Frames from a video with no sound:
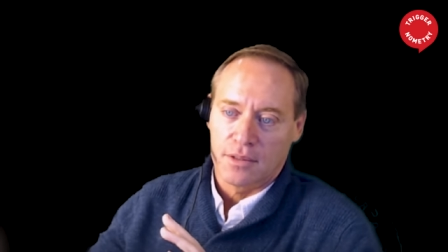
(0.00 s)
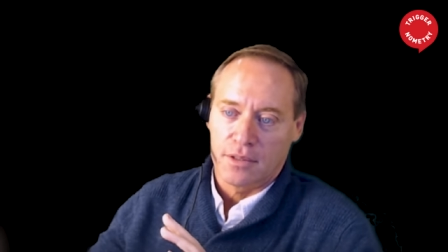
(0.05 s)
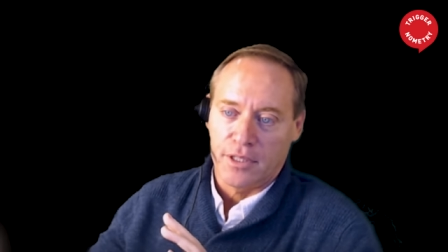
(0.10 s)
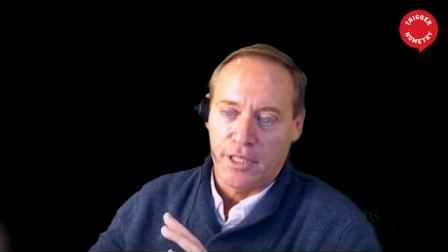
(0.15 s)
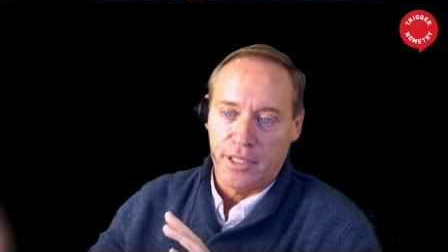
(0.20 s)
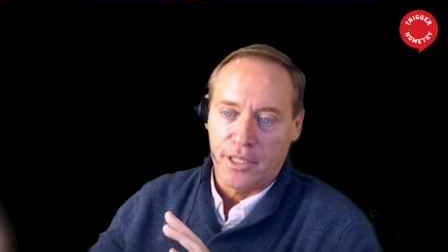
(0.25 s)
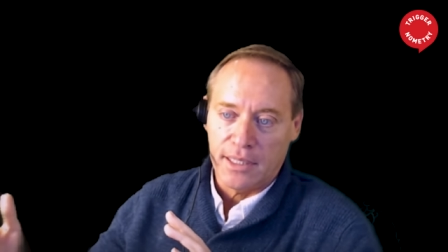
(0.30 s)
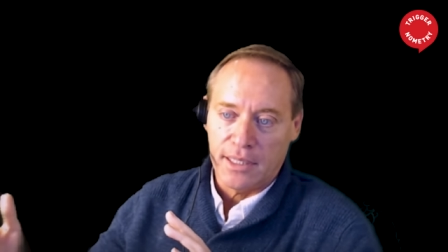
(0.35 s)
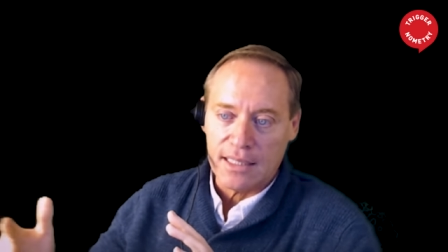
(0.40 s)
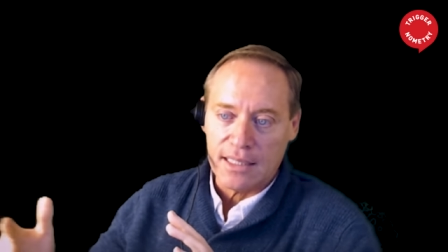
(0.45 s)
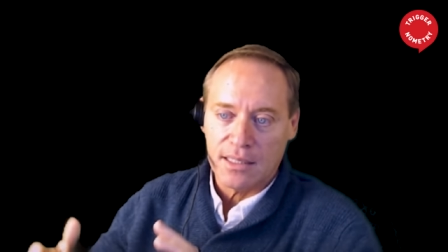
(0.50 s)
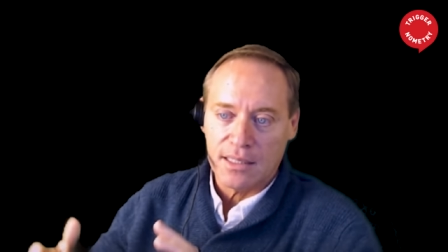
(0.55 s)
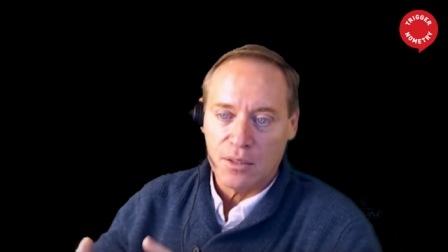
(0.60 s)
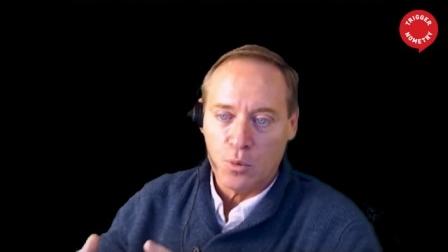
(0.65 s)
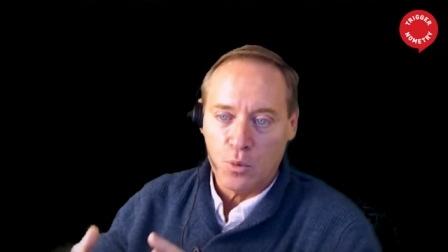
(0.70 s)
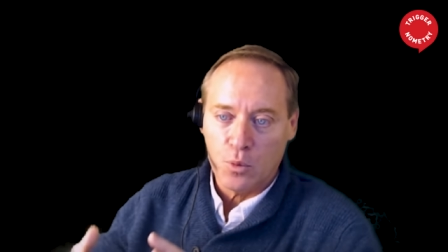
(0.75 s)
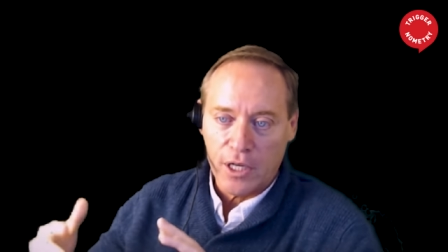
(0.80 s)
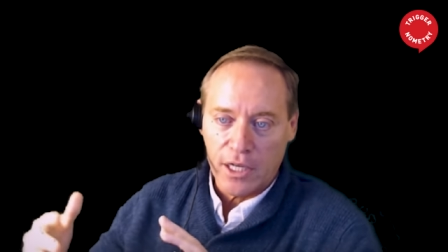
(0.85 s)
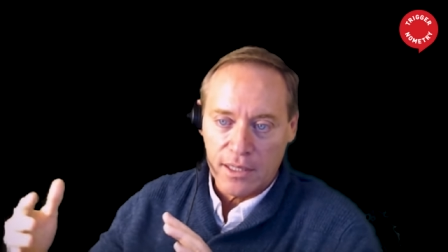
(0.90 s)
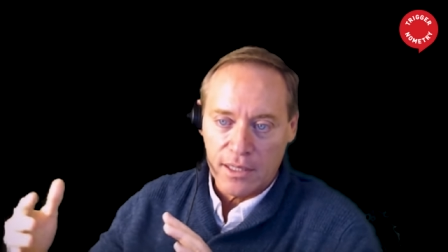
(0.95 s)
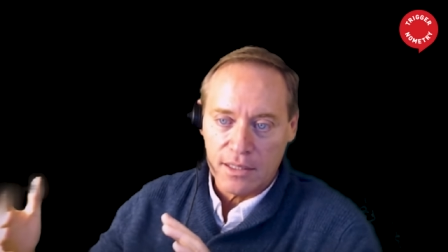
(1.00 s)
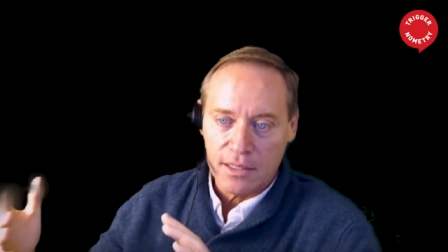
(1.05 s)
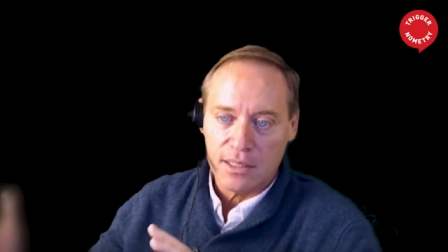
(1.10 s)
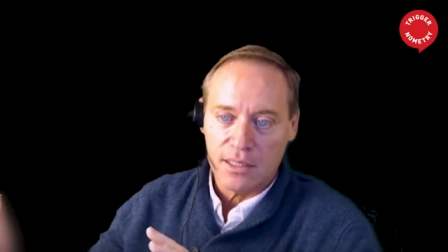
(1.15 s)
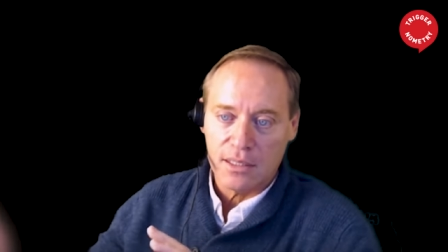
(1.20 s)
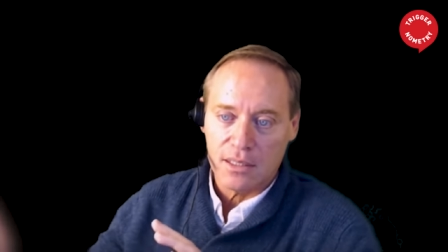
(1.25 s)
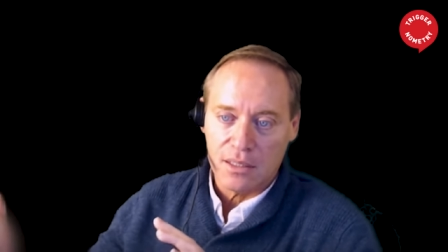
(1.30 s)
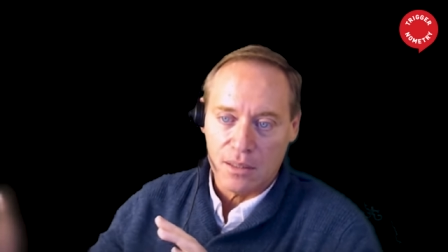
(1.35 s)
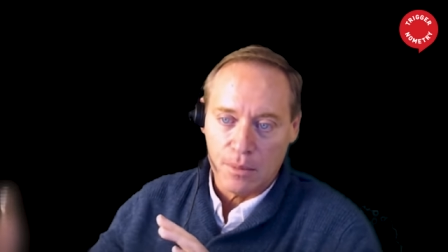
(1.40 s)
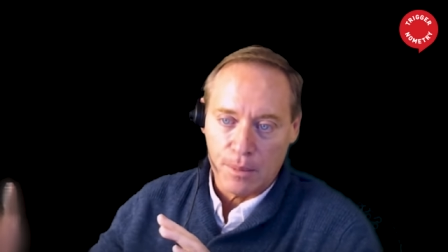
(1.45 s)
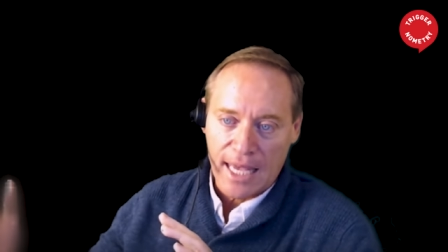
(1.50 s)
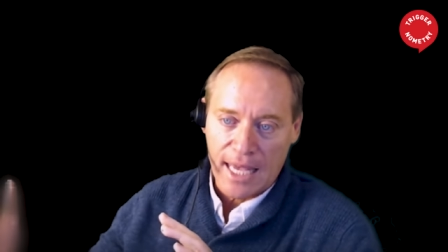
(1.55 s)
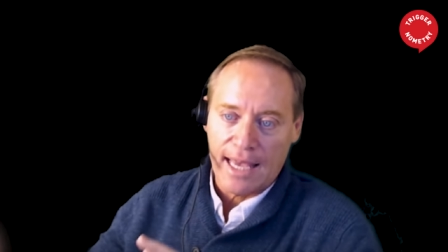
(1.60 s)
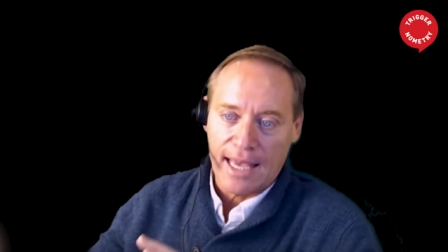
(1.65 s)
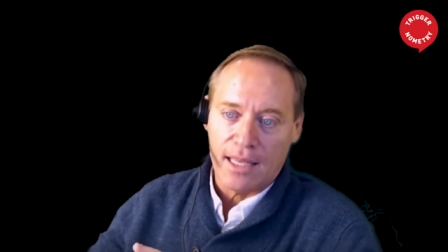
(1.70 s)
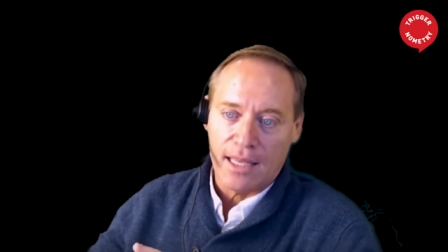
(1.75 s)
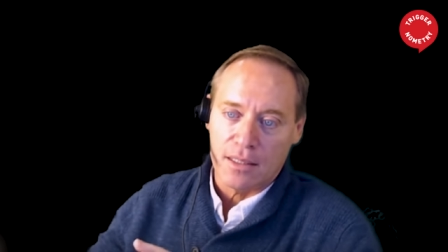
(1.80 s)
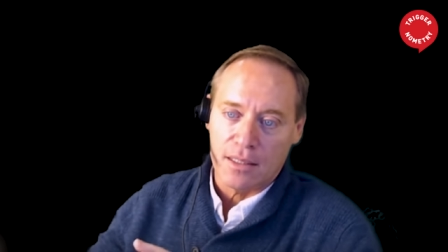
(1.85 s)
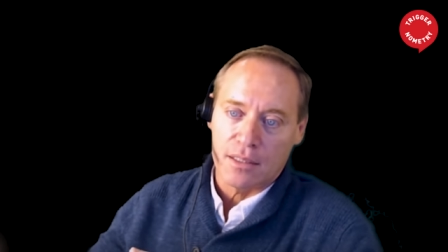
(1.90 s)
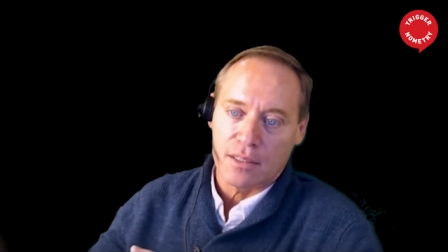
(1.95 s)
Right? That's the way the system
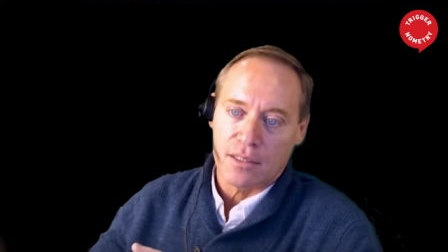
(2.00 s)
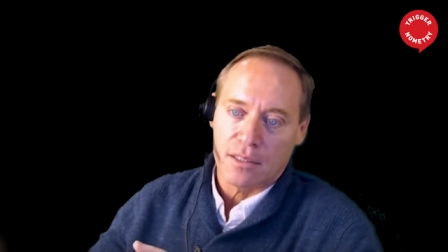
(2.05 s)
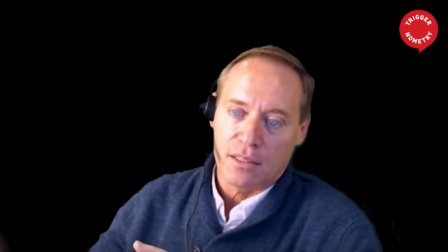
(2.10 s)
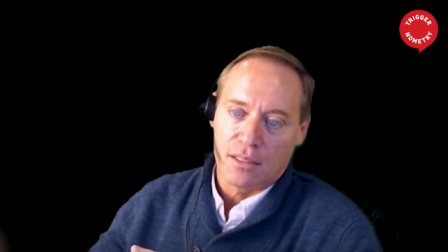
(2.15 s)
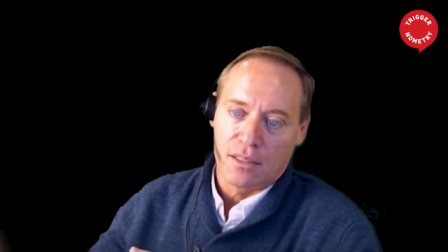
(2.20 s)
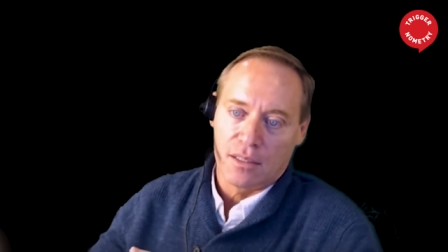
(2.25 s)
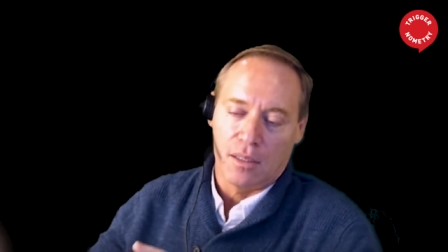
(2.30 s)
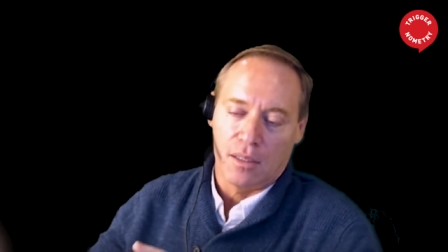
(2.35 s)
ends,